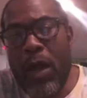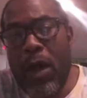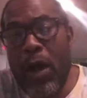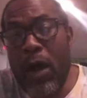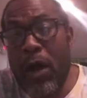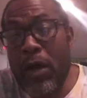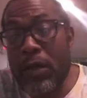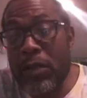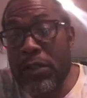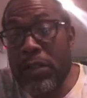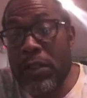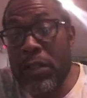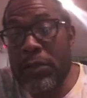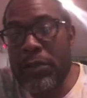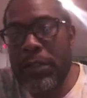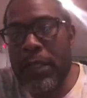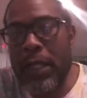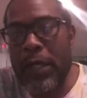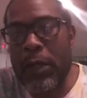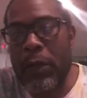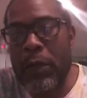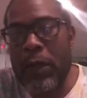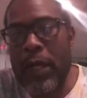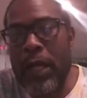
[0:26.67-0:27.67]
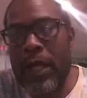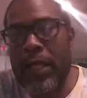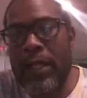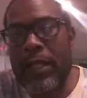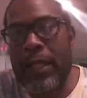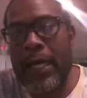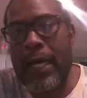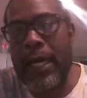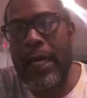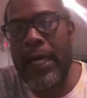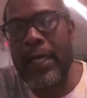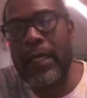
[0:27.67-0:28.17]
also note
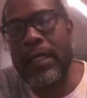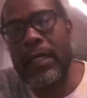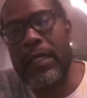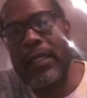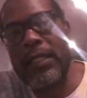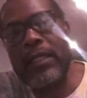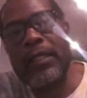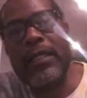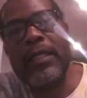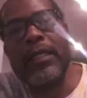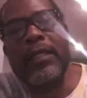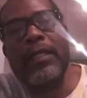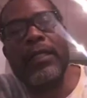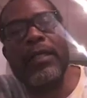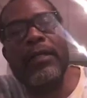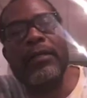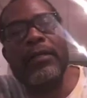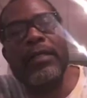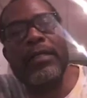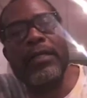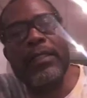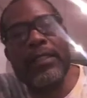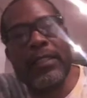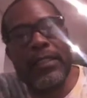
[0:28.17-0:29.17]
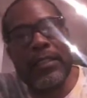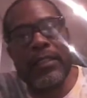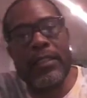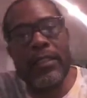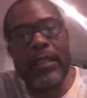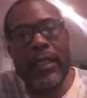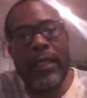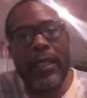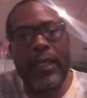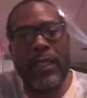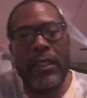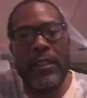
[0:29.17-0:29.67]
that there is
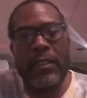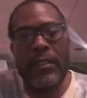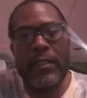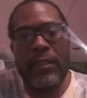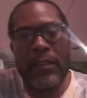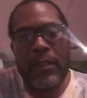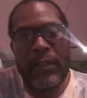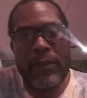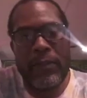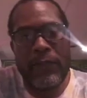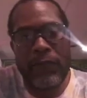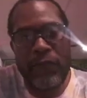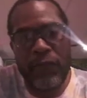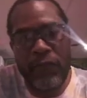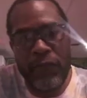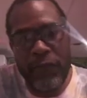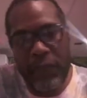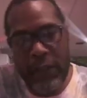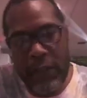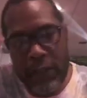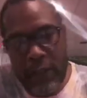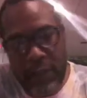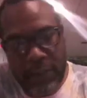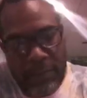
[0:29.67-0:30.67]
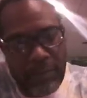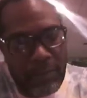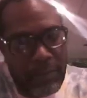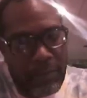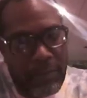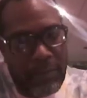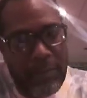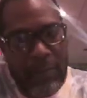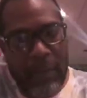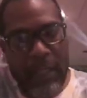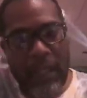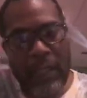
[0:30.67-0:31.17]
a
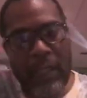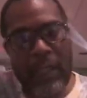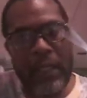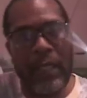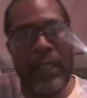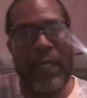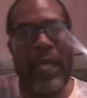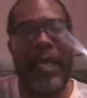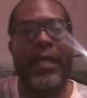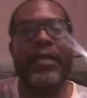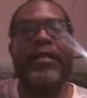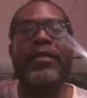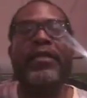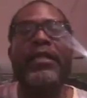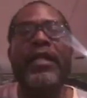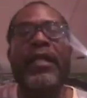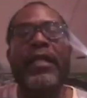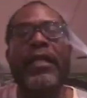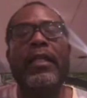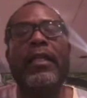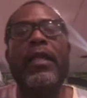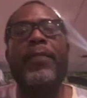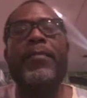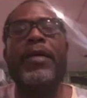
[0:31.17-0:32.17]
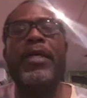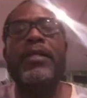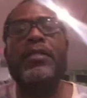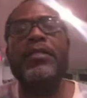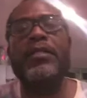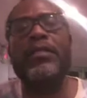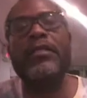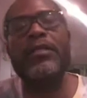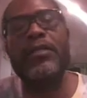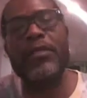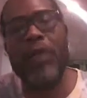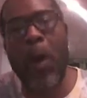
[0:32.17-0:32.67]
firm length
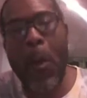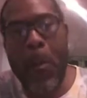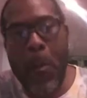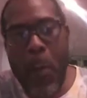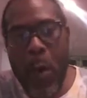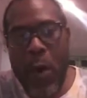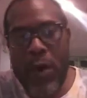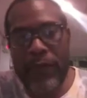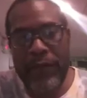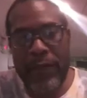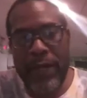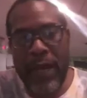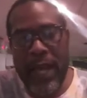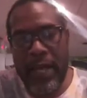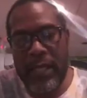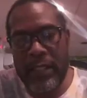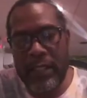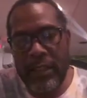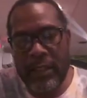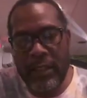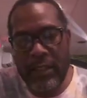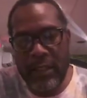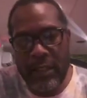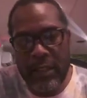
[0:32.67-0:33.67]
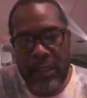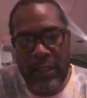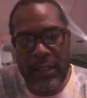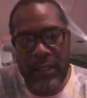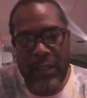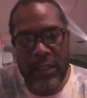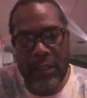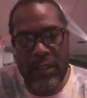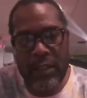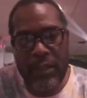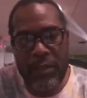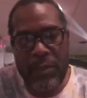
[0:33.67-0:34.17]
limit, no more than 8
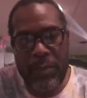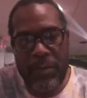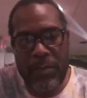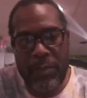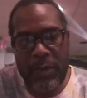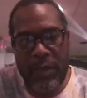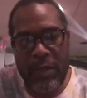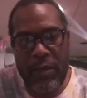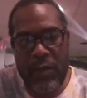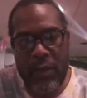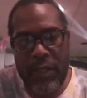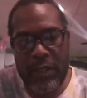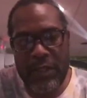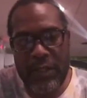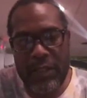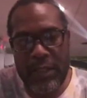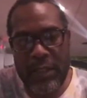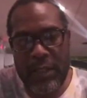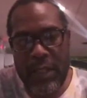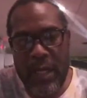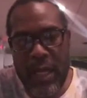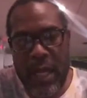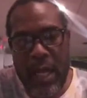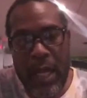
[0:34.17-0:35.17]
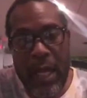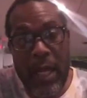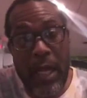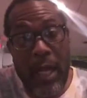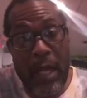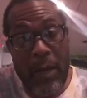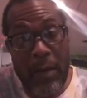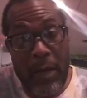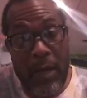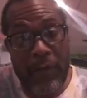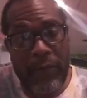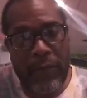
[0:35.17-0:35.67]
sentences per question.
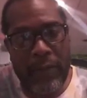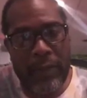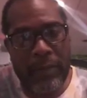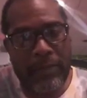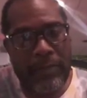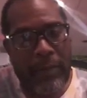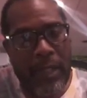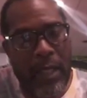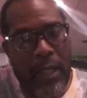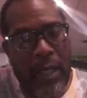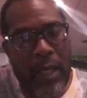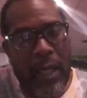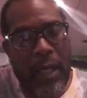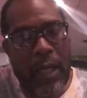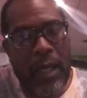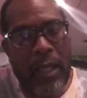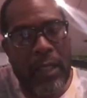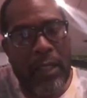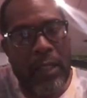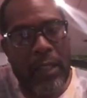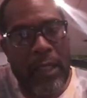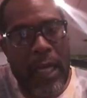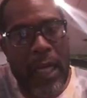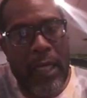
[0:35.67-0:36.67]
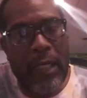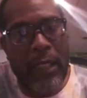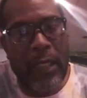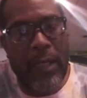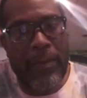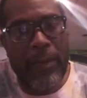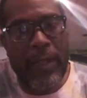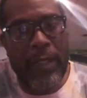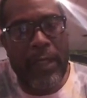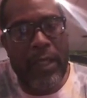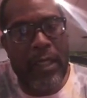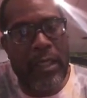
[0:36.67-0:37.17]
However, that
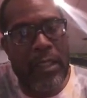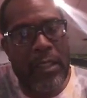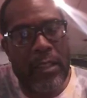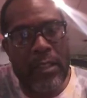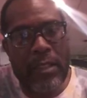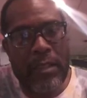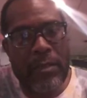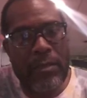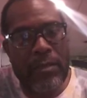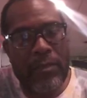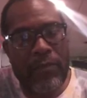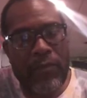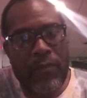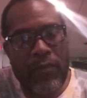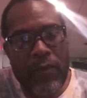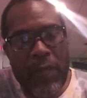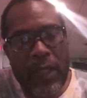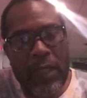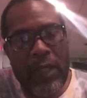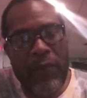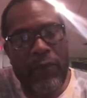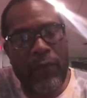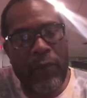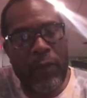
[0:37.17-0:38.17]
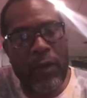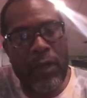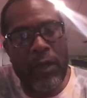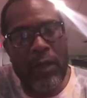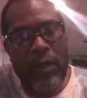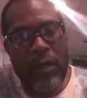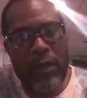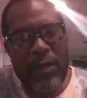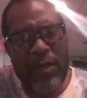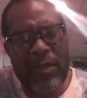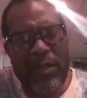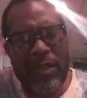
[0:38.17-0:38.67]
limit is really
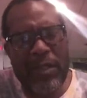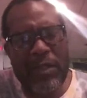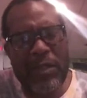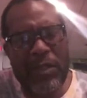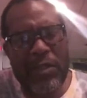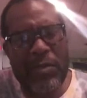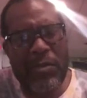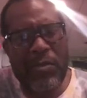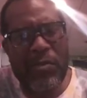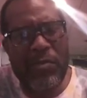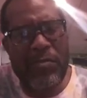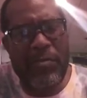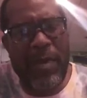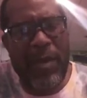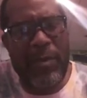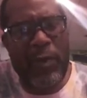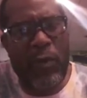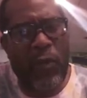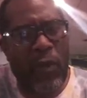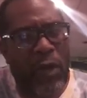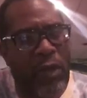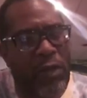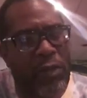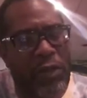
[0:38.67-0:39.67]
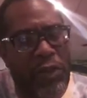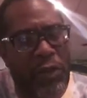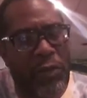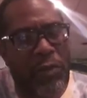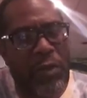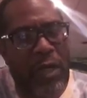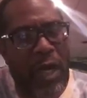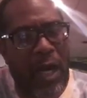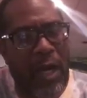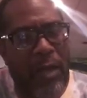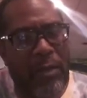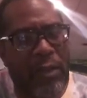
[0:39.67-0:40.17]
for maybe one or two
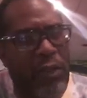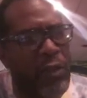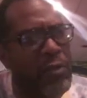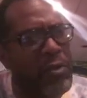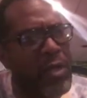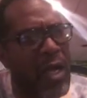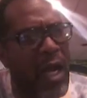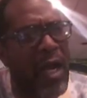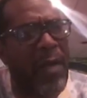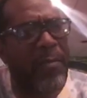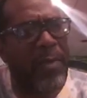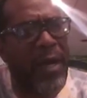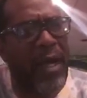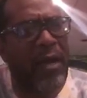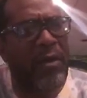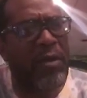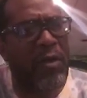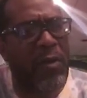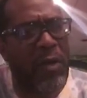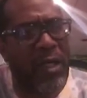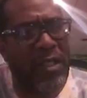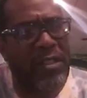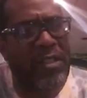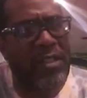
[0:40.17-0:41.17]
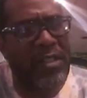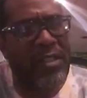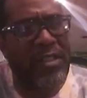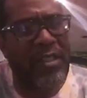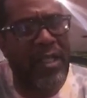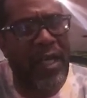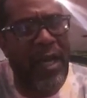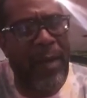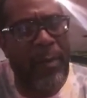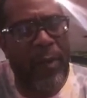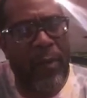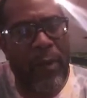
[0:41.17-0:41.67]
compound questions
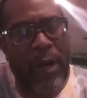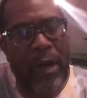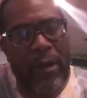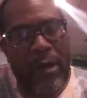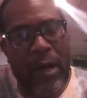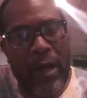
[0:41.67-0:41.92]
that I'm aware